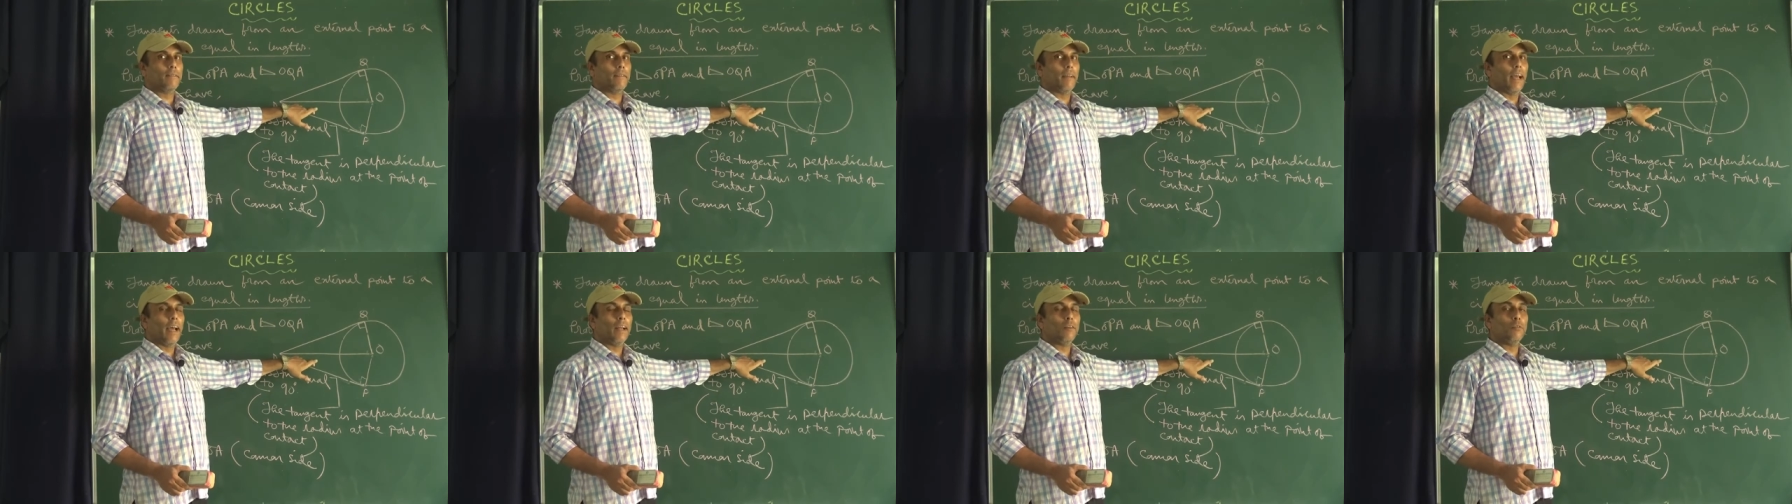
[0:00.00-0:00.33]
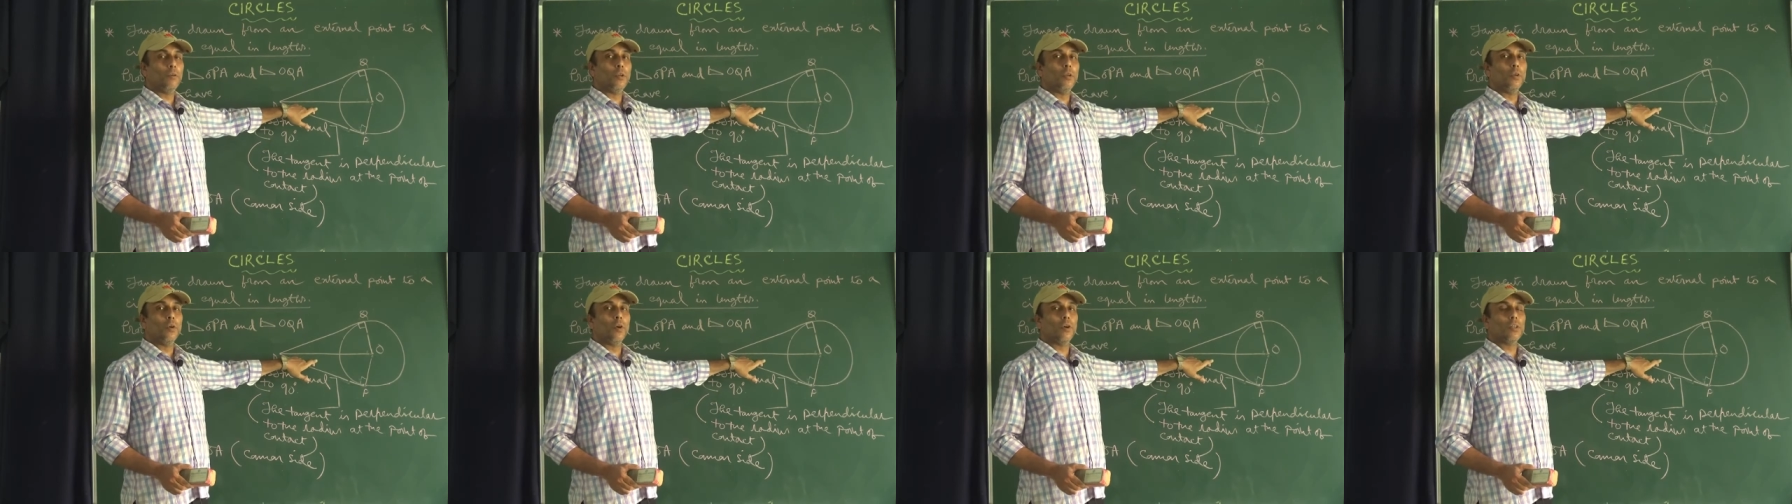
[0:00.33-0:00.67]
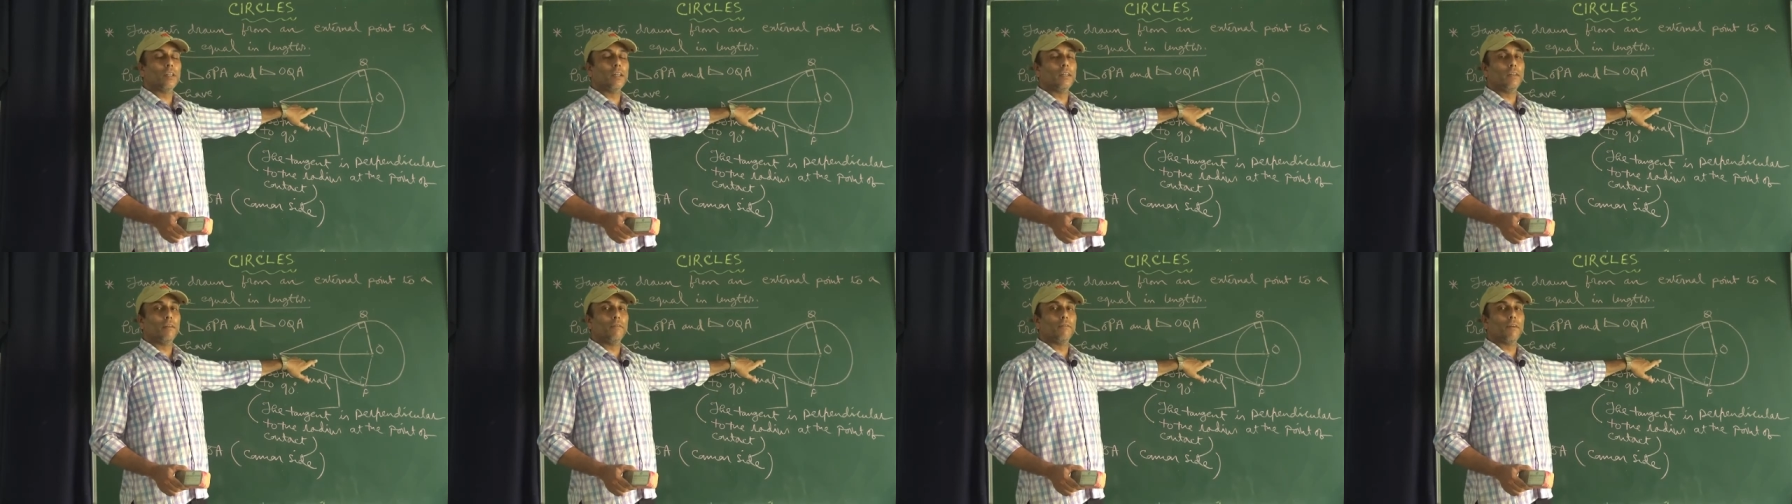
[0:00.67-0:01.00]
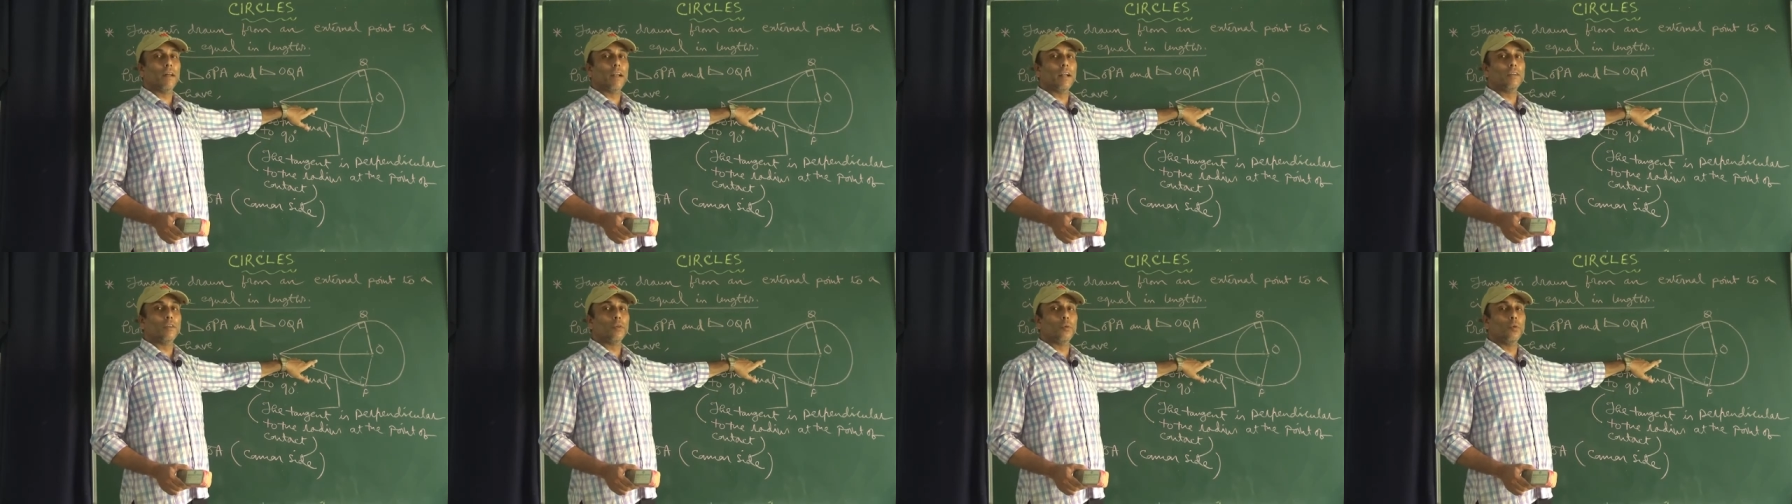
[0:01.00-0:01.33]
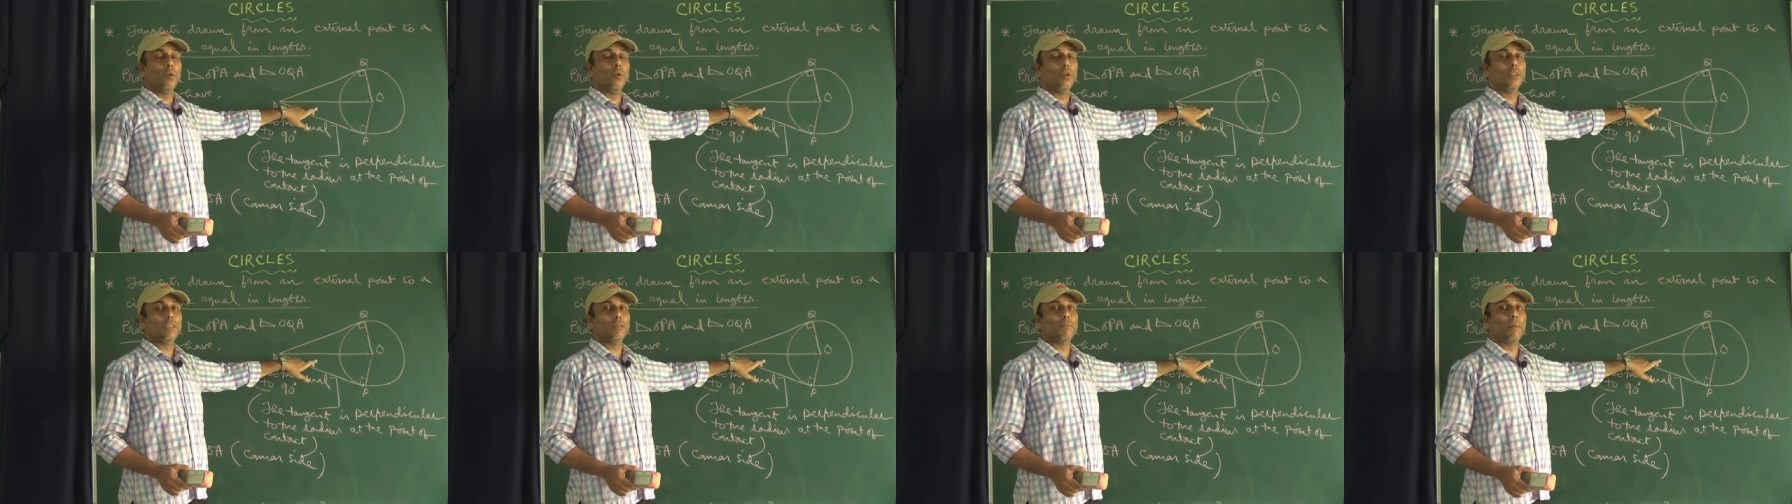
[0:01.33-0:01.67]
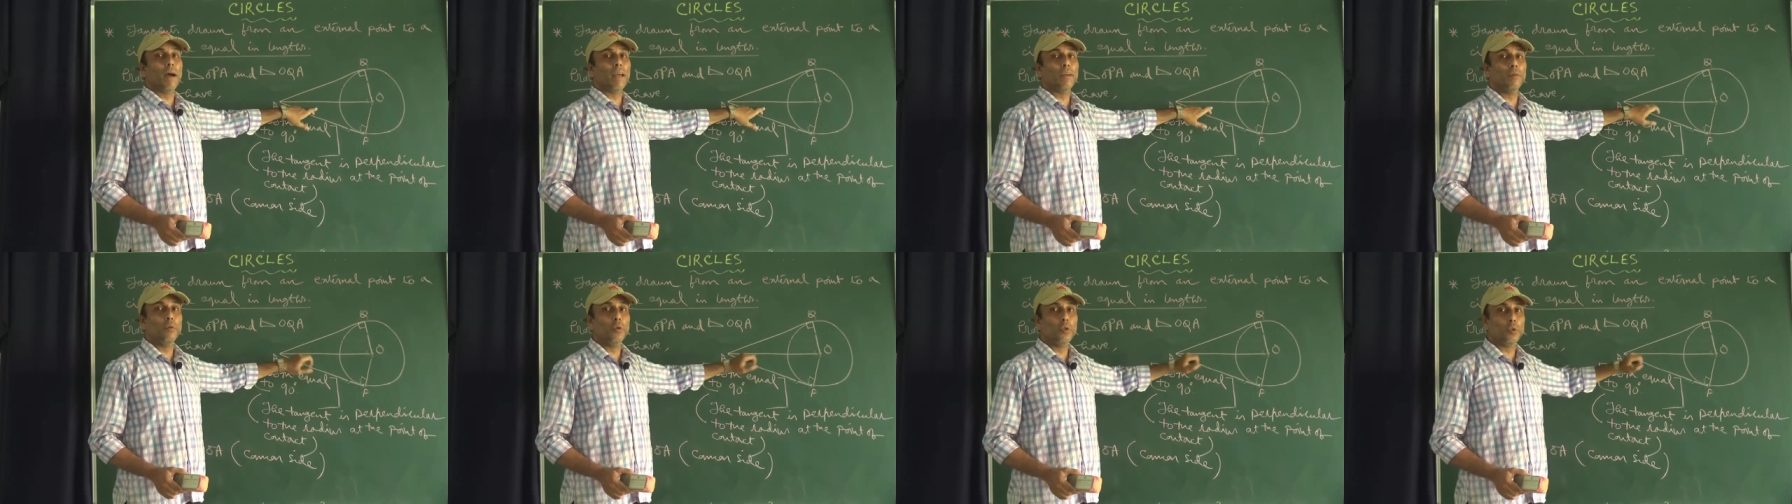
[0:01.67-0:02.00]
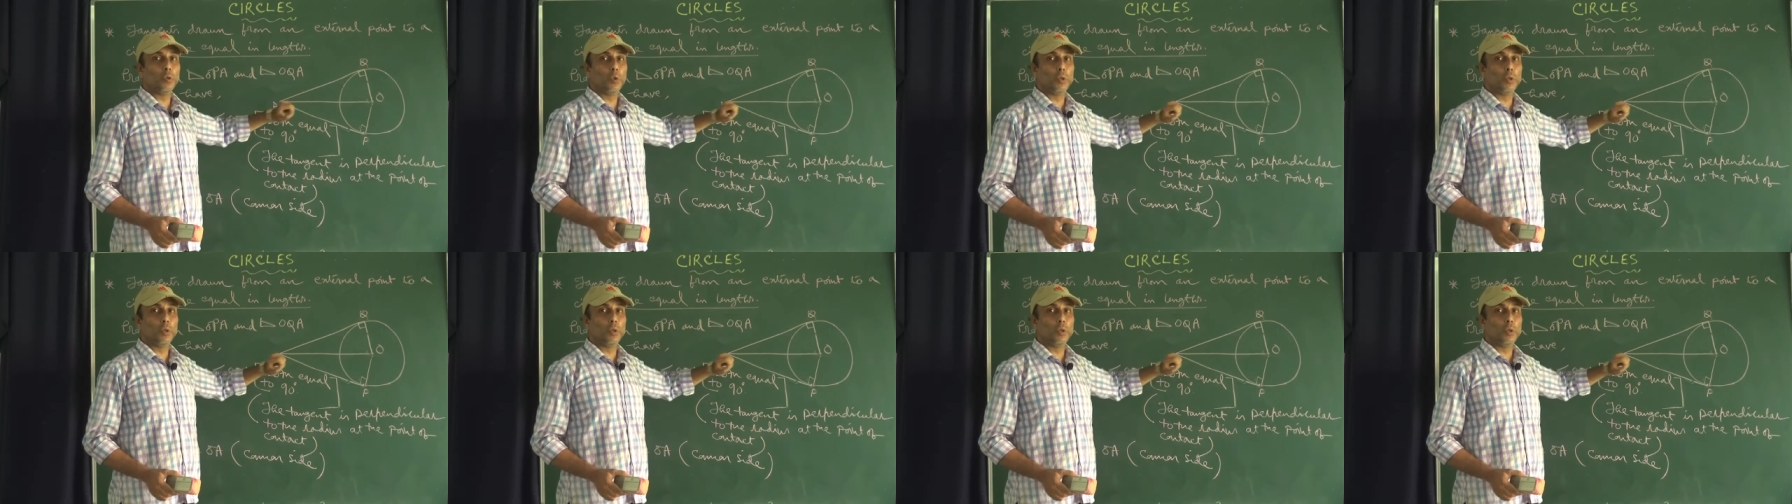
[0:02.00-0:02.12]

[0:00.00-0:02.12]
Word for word: and we know the different rules by which